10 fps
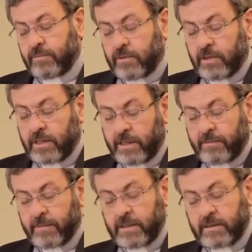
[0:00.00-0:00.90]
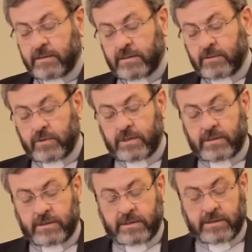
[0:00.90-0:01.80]
proclaiming the
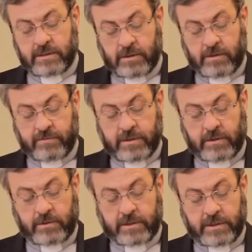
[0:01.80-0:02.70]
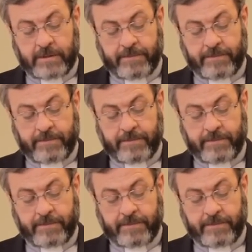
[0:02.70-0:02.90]
word of the Lord.